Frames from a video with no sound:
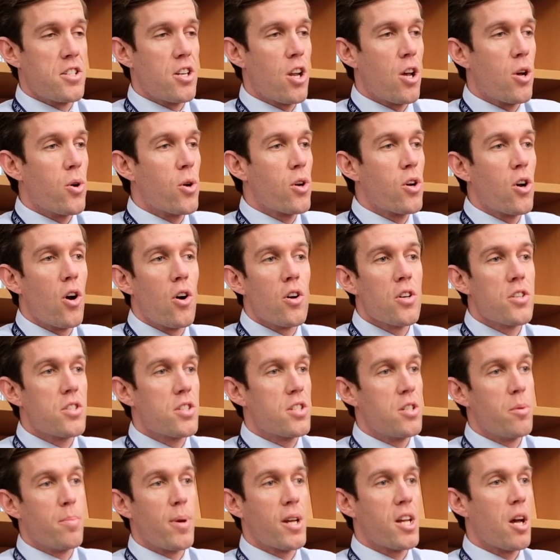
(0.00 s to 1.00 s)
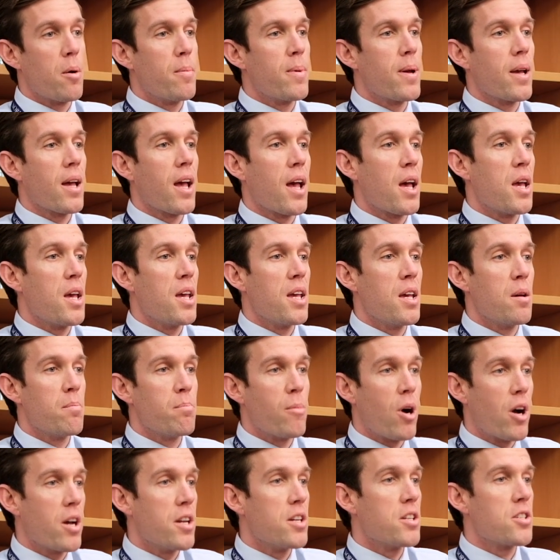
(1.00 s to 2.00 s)
no cost to becoming a
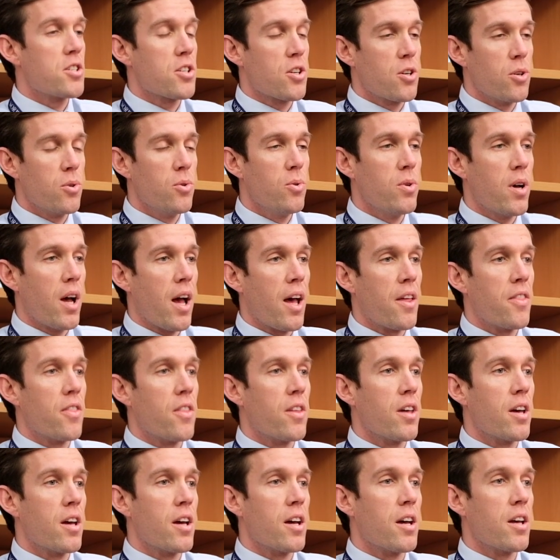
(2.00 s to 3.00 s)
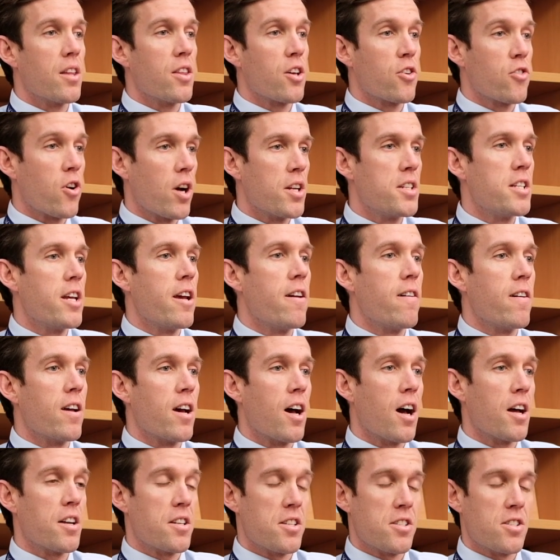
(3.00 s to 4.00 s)
mind school, and the, the
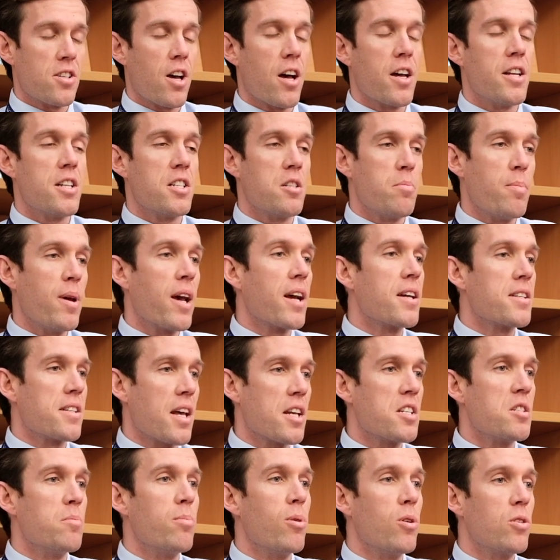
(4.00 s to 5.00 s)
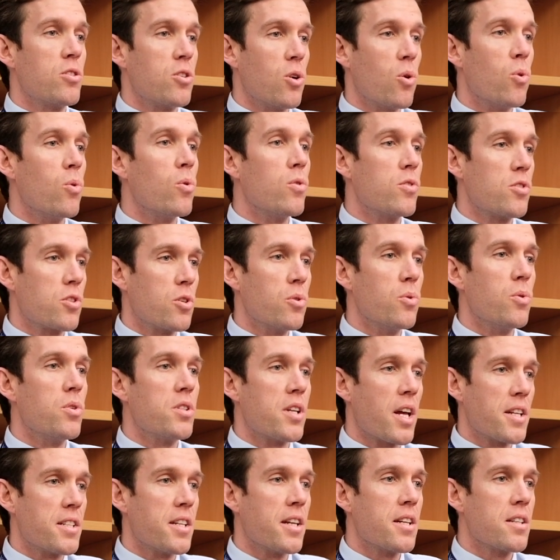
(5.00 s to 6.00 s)
criteria are designed to be accessible to all school
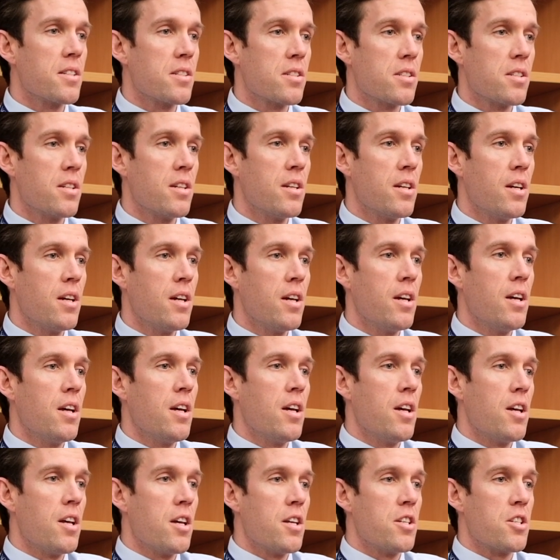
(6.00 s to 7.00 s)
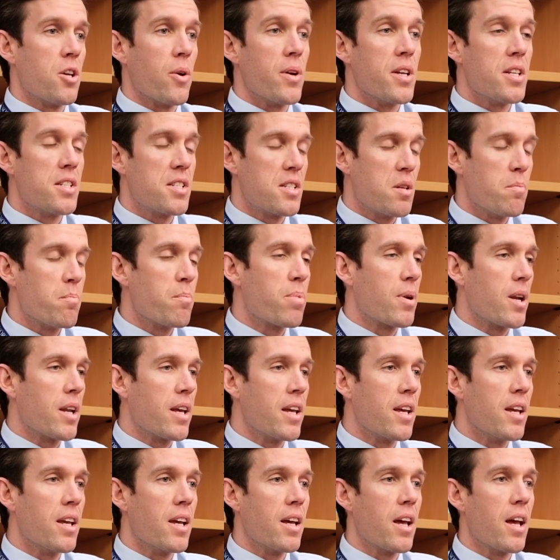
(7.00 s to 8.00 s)
settings. So it's
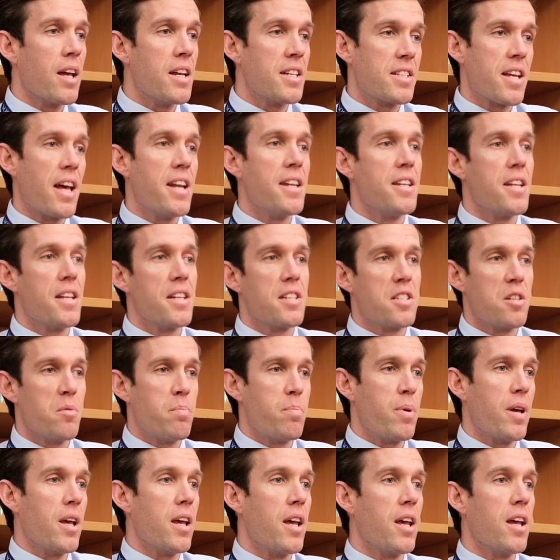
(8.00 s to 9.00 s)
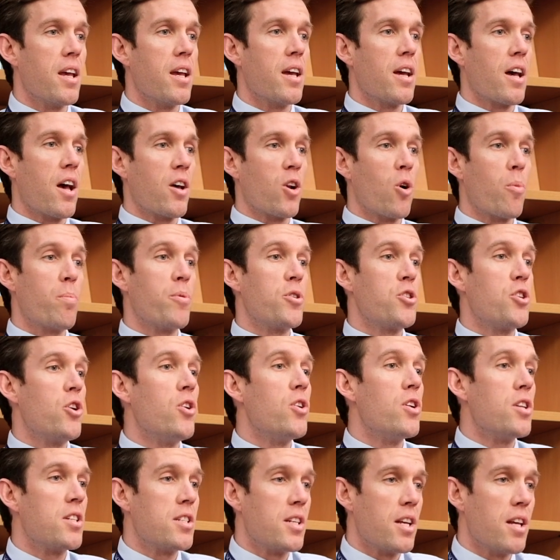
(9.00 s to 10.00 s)
simply intended to be an
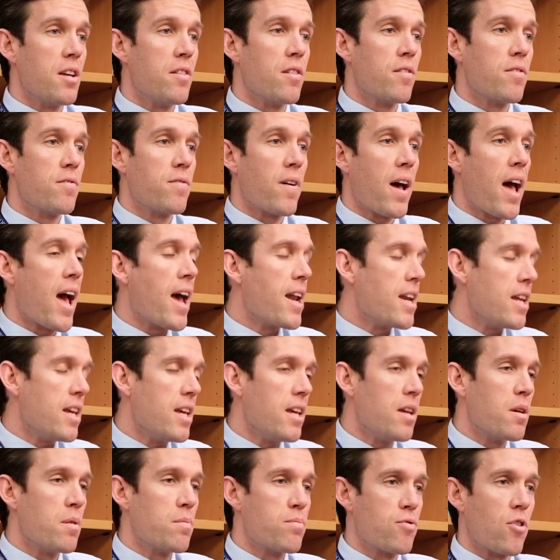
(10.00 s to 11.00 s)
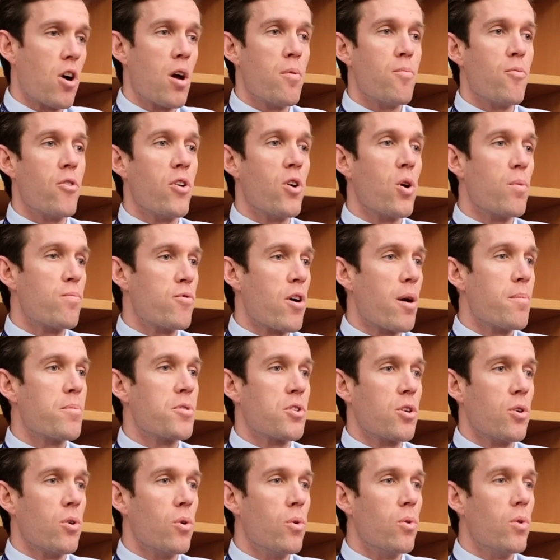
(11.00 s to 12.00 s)
opportunity for any primary or prep
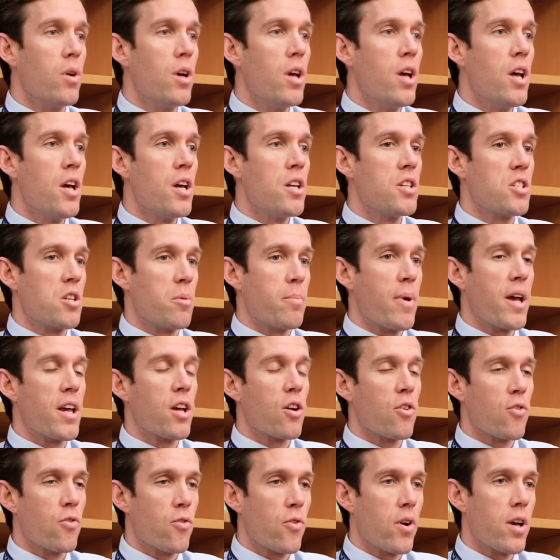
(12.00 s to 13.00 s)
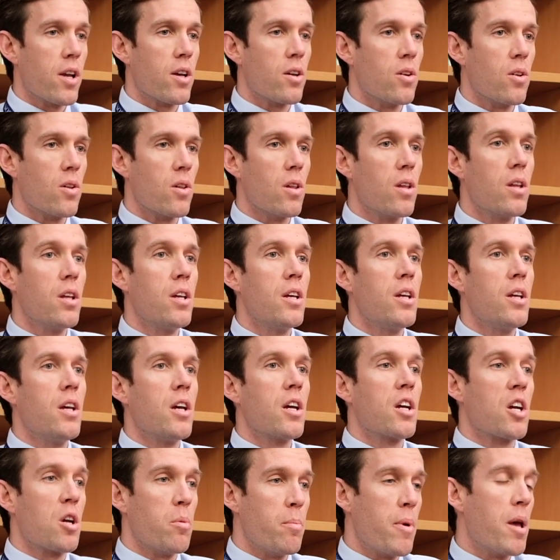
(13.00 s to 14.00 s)
school to make a real
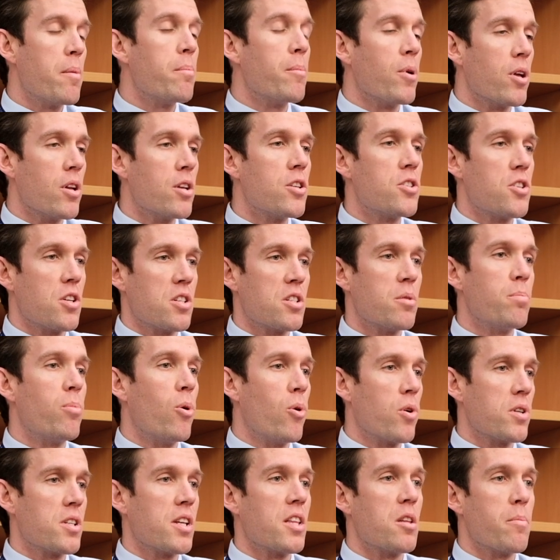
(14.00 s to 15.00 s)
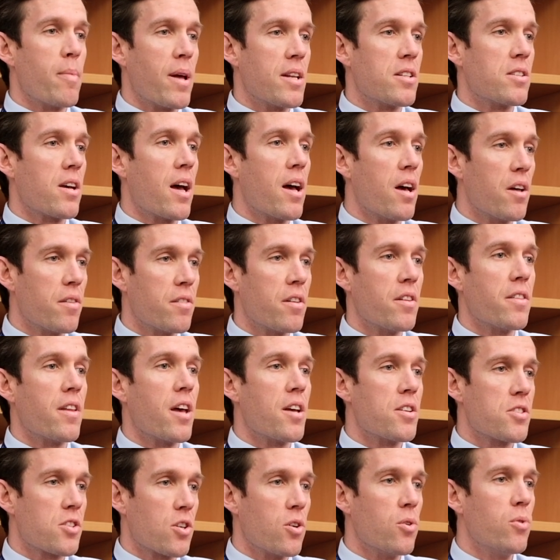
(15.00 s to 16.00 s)
commitment to supporting mental health in
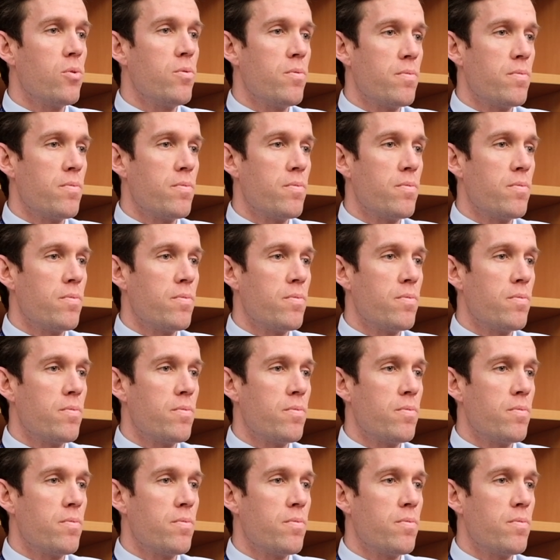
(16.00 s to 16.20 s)
their school.